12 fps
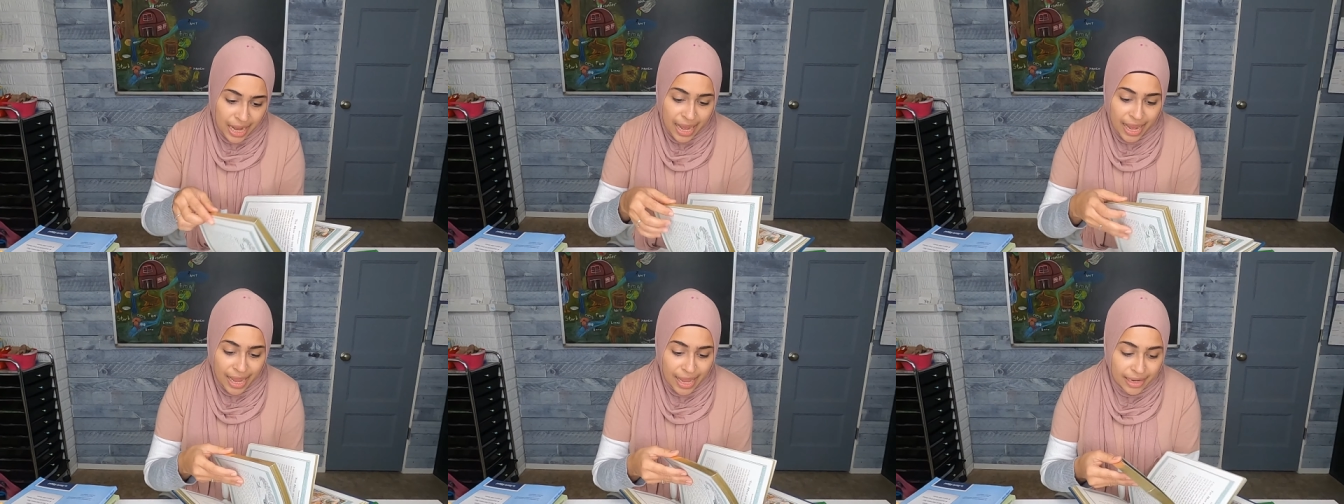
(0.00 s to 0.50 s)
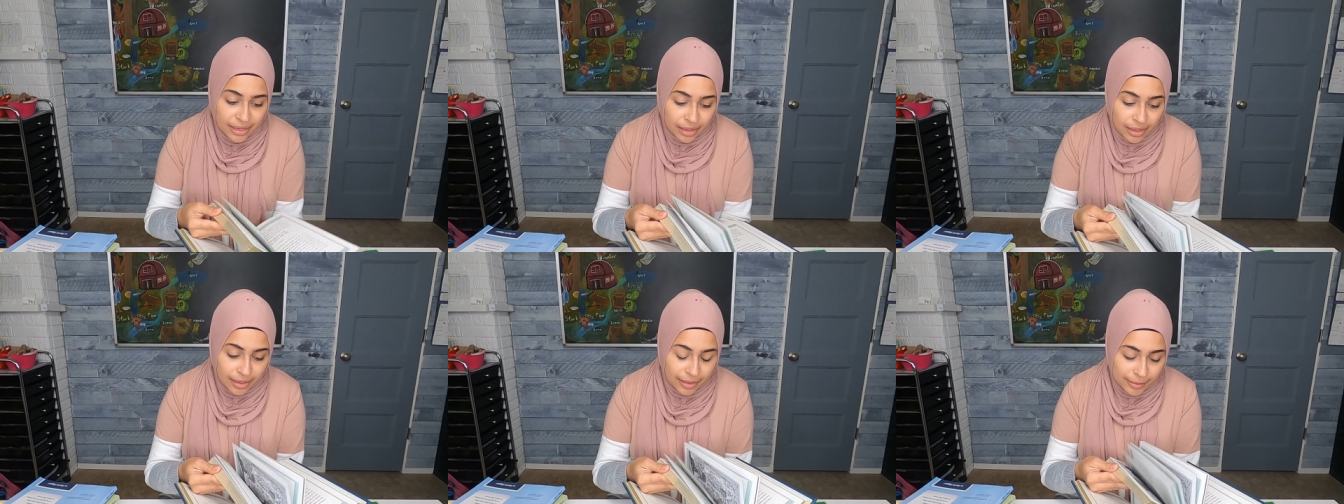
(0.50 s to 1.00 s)
And
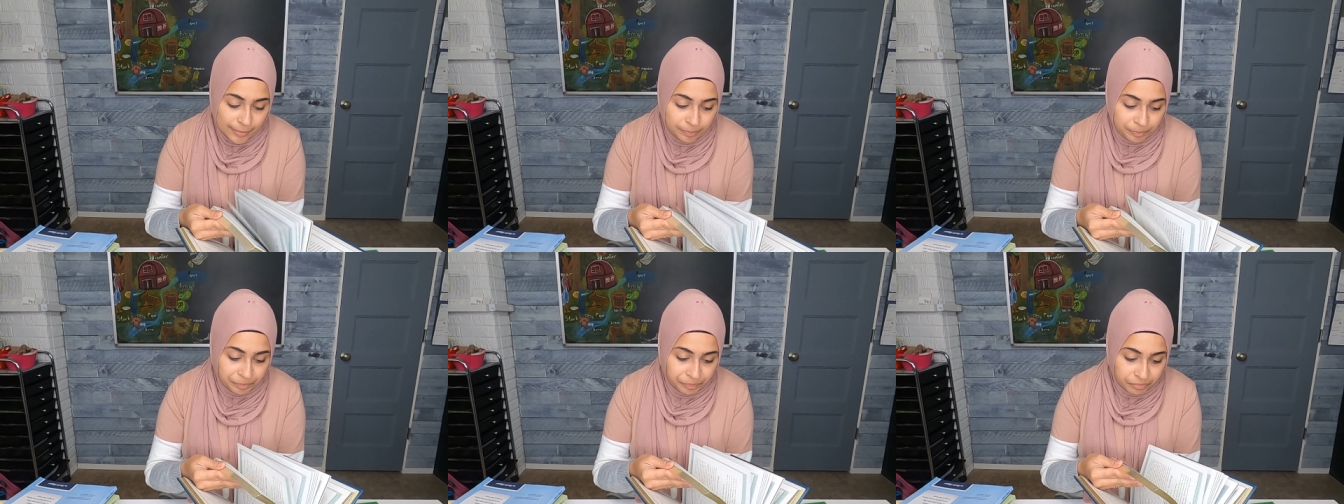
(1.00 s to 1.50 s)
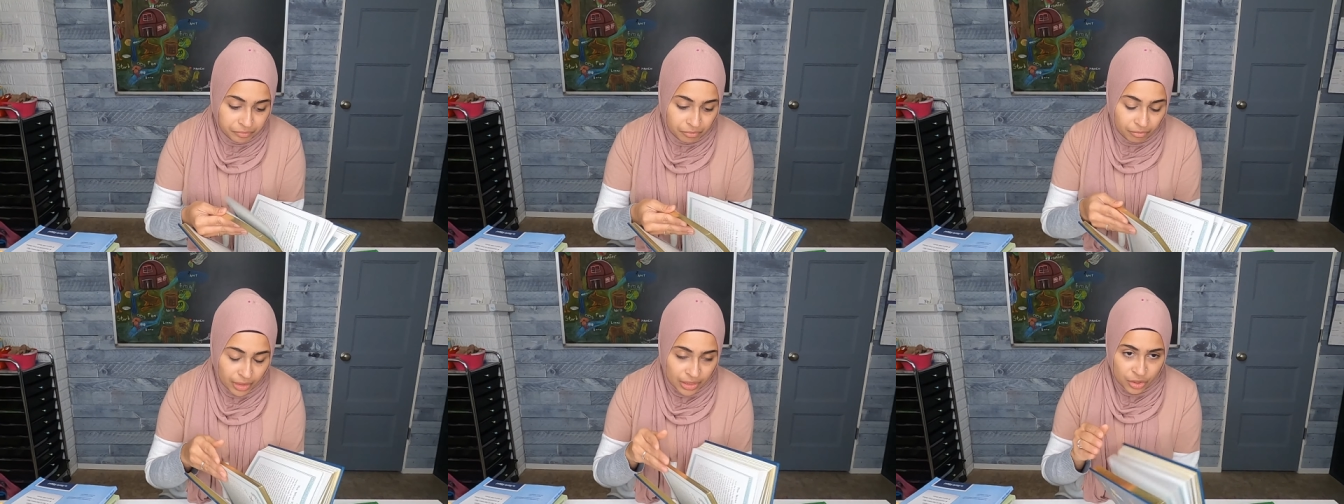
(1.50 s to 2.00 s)

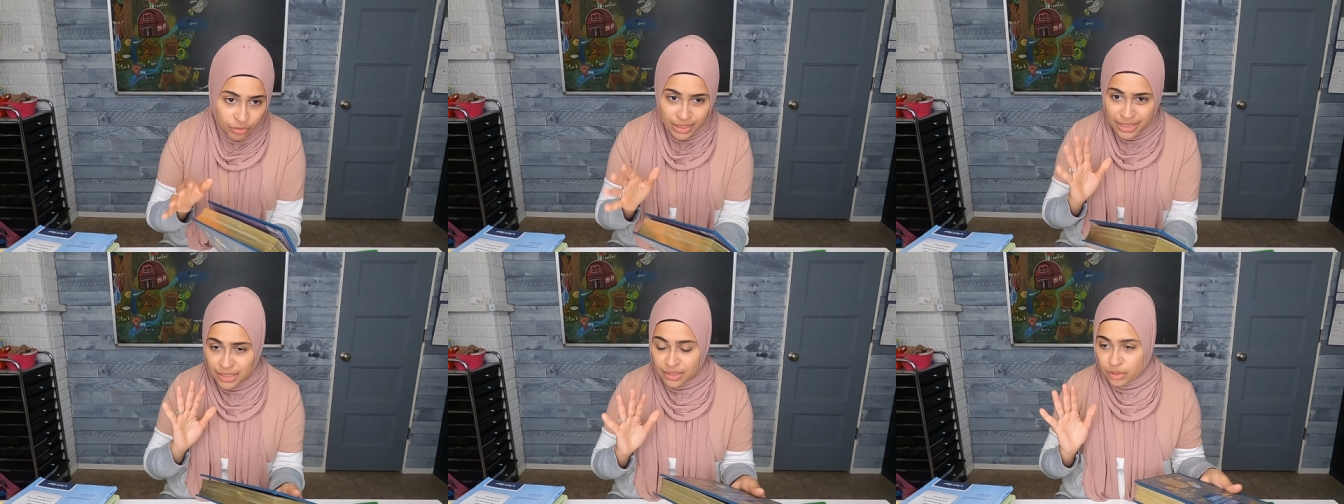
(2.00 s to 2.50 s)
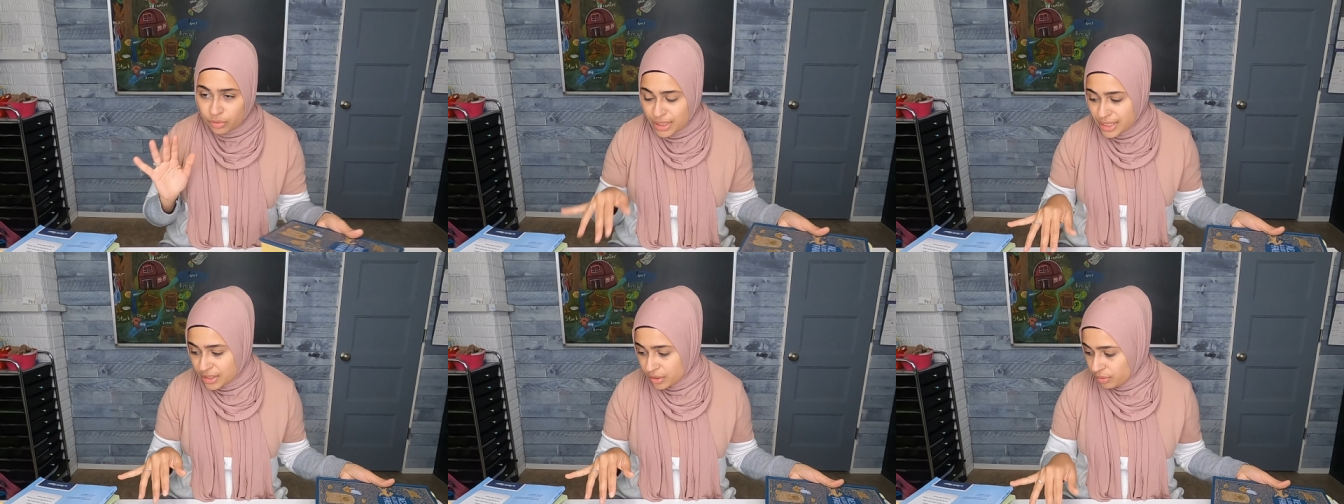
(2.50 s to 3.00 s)
so
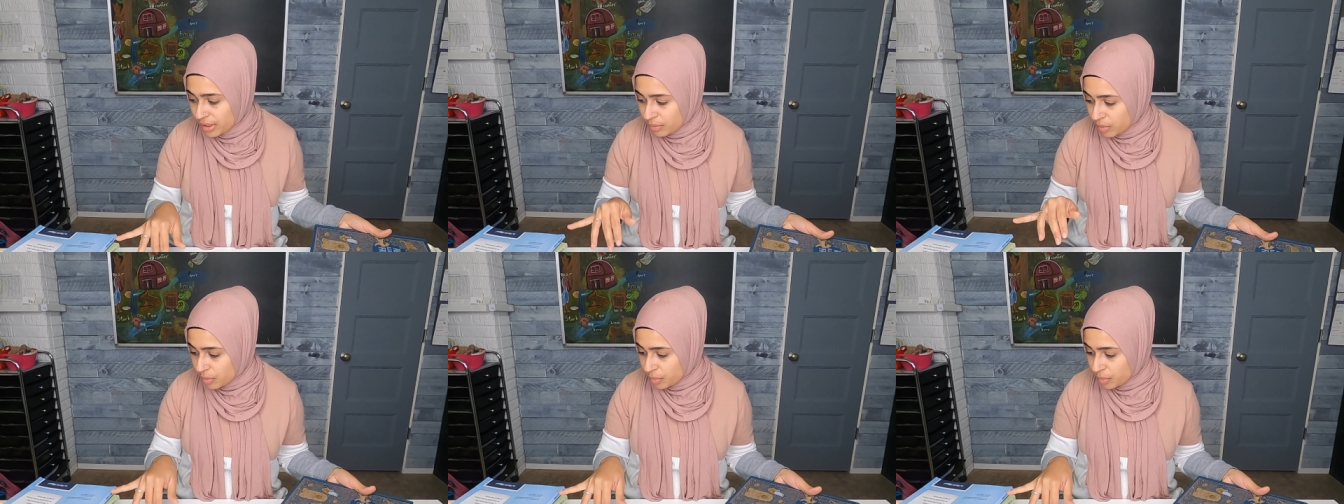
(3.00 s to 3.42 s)
this unit,